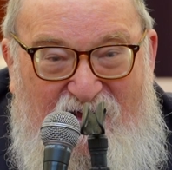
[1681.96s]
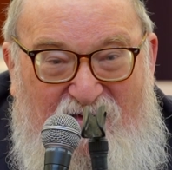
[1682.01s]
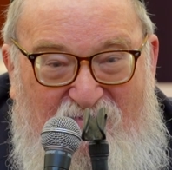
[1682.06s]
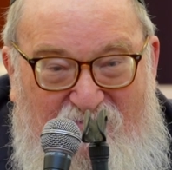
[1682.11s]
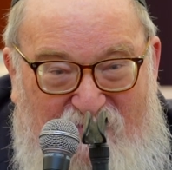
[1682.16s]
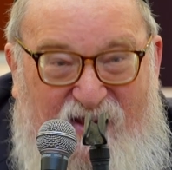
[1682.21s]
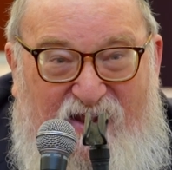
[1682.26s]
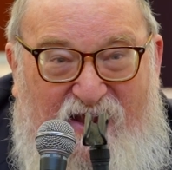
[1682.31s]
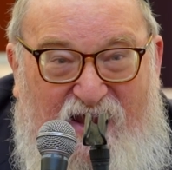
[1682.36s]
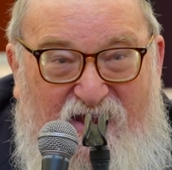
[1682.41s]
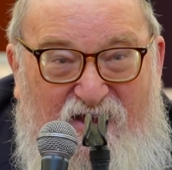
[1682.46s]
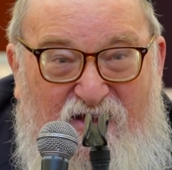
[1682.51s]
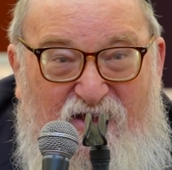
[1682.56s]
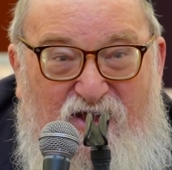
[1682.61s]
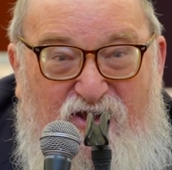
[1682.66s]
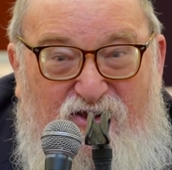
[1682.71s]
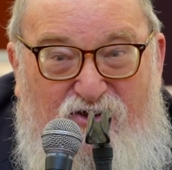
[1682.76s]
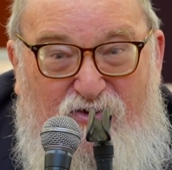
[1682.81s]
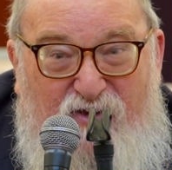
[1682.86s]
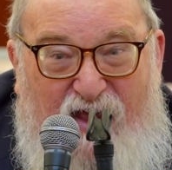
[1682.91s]
Meaning,
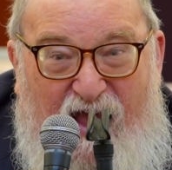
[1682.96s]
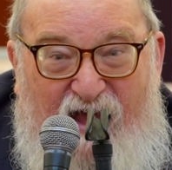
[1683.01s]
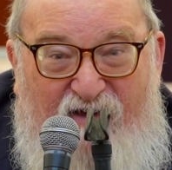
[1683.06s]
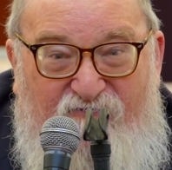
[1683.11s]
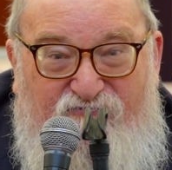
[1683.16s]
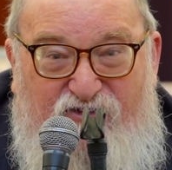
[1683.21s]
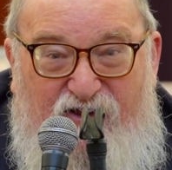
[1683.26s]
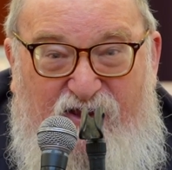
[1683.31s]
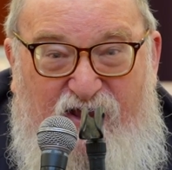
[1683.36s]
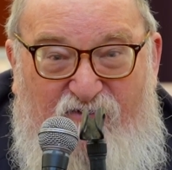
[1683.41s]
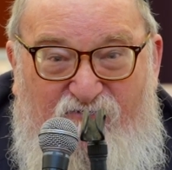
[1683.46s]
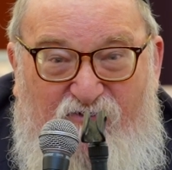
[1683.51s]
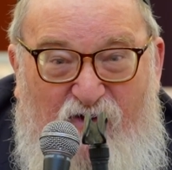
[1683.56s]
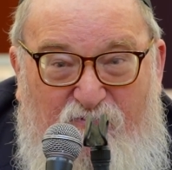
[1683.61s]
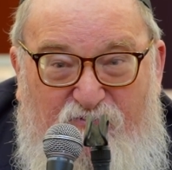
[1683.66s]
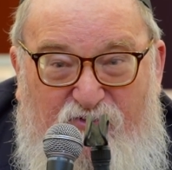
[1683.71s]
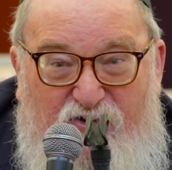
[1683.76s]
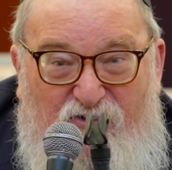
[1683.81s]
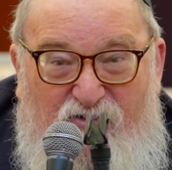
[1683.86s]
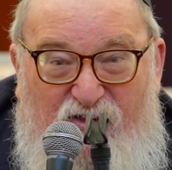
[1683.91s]
you'd have to give
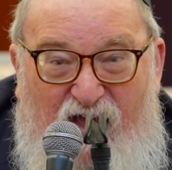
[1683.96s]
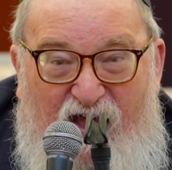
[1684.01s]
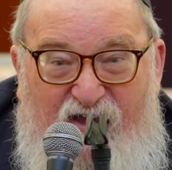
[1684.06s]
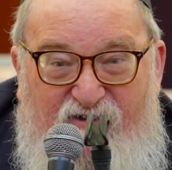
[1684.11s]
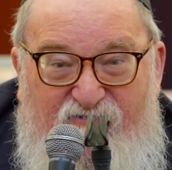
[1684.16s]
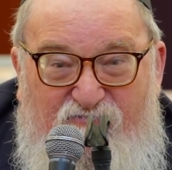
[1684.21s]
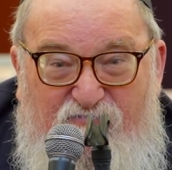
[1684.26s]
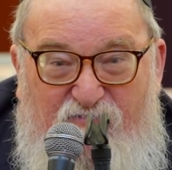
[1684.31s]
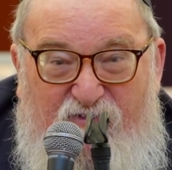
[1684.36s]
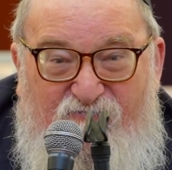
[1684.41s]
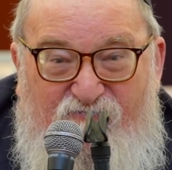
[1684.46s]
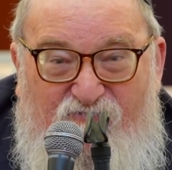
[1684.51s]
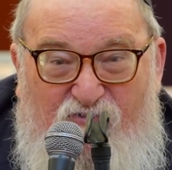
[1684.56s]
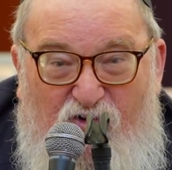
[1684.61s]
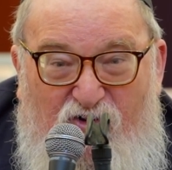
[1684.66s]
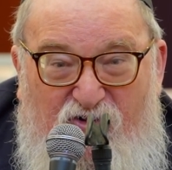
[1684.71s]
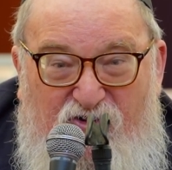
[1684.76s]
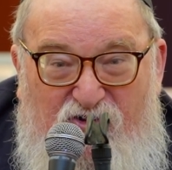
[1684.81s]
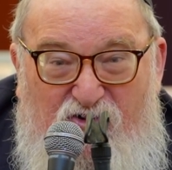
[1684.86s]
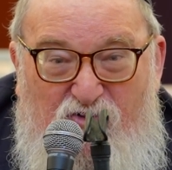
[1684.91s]
up your life
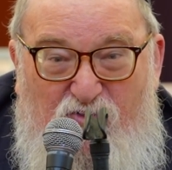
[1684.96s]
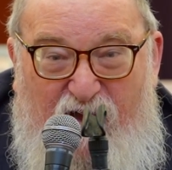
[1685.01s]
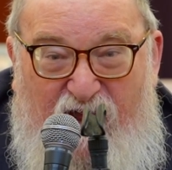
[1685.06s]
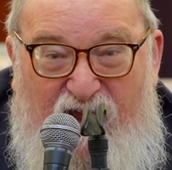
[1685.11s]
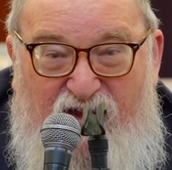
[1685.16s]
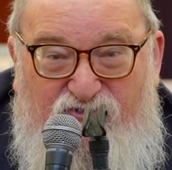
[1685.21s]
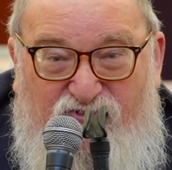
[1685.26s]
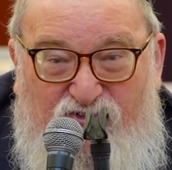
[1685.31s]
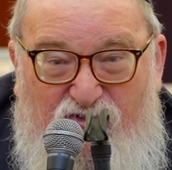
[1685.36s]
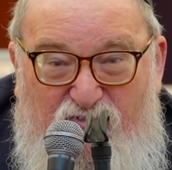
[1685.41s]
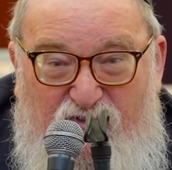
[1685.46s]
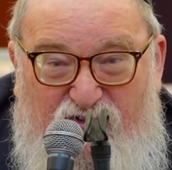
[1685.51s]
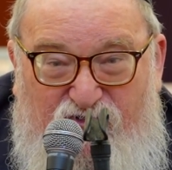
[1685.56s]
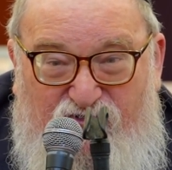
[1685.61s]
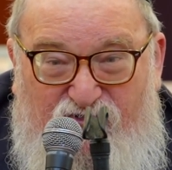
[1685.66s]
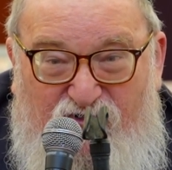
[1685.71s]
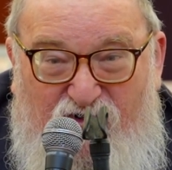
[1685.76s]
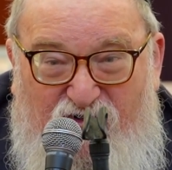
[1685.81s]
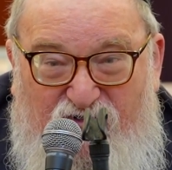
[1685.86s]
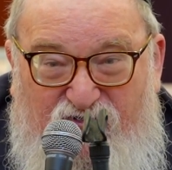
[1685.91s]
before you enter a
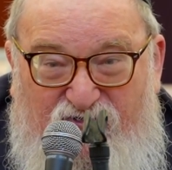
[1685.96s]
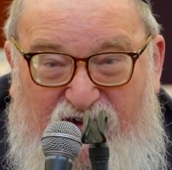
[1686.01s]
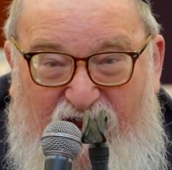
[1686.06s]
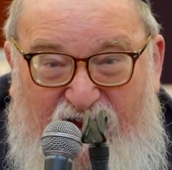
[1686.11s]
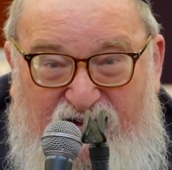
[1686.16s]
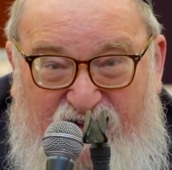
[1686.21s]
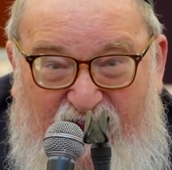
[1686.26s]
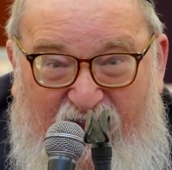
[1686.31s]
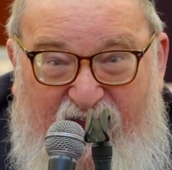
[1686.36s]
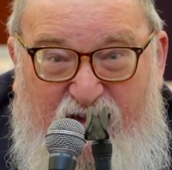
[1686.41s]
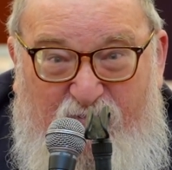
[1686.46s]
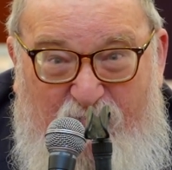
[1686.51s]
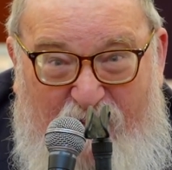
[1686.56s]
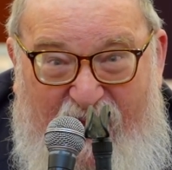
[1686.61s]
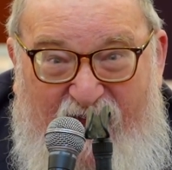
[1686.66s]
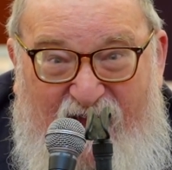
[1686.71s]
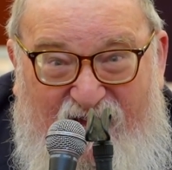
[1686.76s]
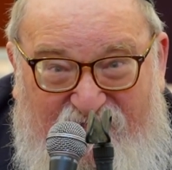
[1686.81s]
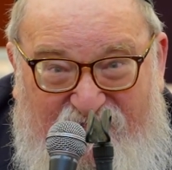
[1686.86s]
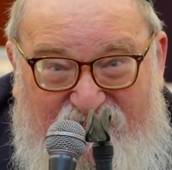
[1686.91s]
church and take
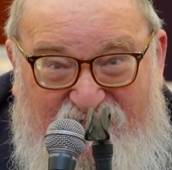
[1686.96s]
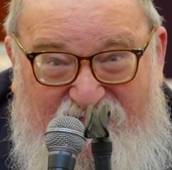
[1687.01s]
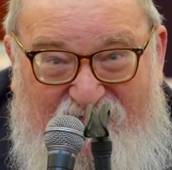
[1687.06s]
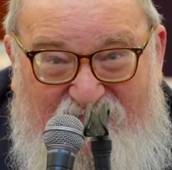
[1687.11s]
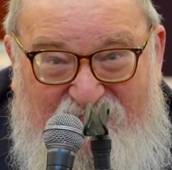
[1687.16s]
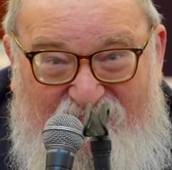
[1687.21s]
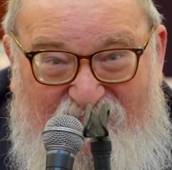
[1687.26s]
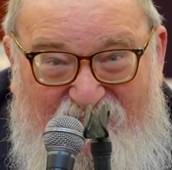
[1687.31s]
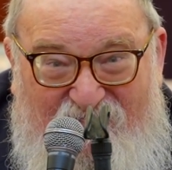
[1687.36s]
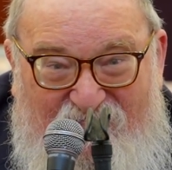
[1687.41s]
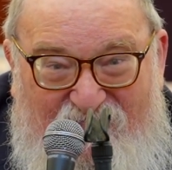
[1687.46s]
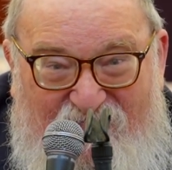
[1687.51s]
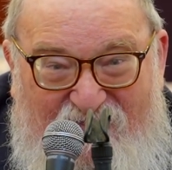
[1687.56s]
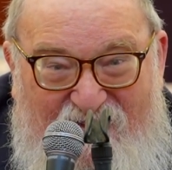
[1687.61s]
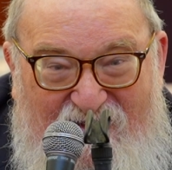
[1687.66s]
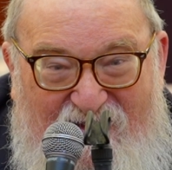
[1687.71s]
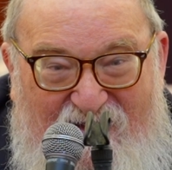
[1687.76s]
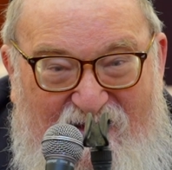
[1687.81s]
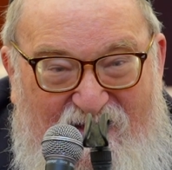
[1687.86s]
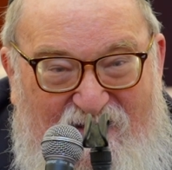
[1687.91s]
Mass,
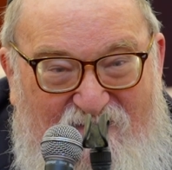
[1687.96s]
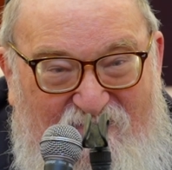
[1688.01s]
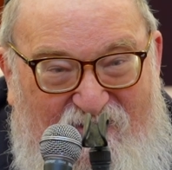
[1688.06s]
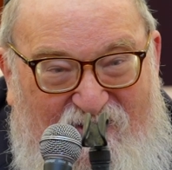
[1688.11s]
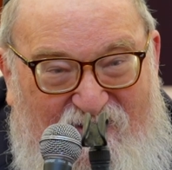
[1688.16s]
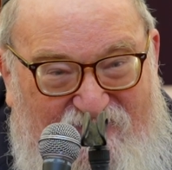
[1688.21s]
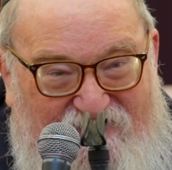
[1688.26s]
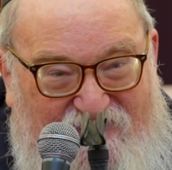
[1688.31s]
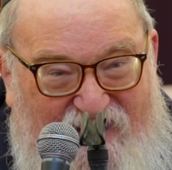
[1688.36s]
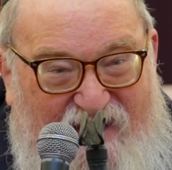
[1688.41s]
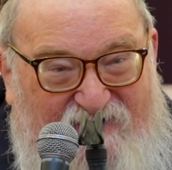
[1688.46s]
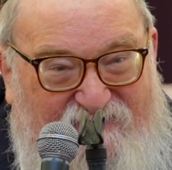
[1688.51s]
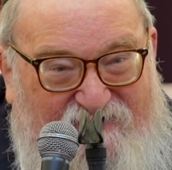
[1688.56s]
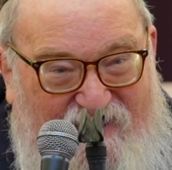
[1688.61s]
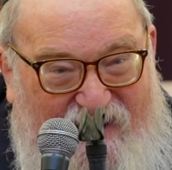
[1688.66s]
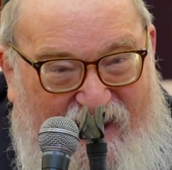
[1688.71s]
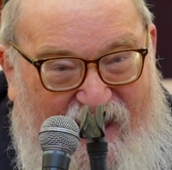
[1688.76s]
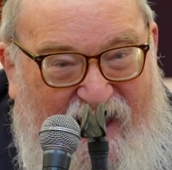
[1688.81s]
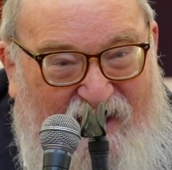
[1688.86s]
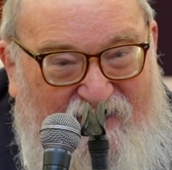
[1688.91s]
because that's
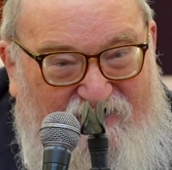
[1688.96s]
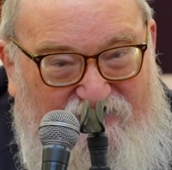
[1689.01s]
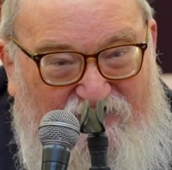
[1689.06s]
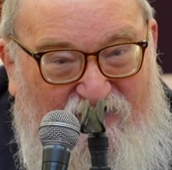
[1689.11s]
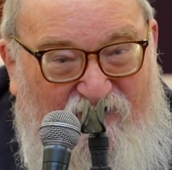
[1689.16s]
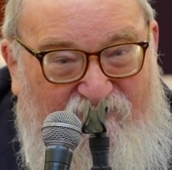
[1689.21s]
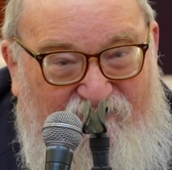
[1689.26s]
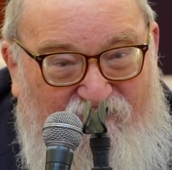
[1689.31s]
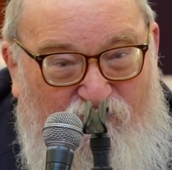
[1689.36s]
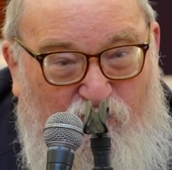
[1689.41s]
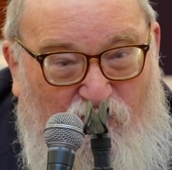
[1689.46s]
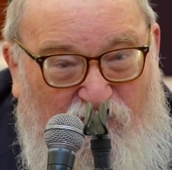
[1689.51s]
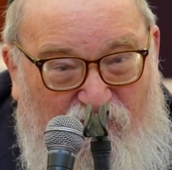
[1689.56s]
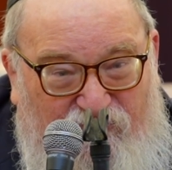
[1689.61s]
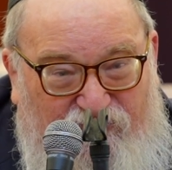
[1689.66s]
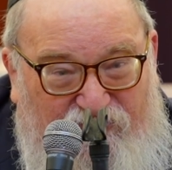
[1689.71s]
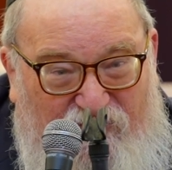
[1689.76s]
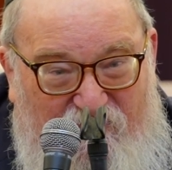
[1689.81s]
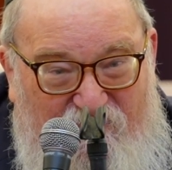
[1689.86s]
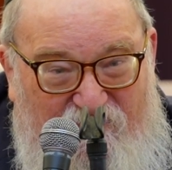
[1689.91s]
an act of
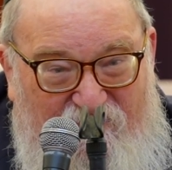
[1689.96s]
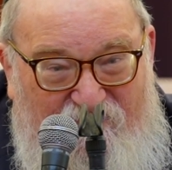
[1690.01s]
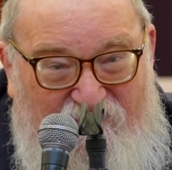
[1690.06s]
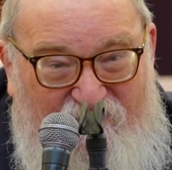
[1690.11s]
worship.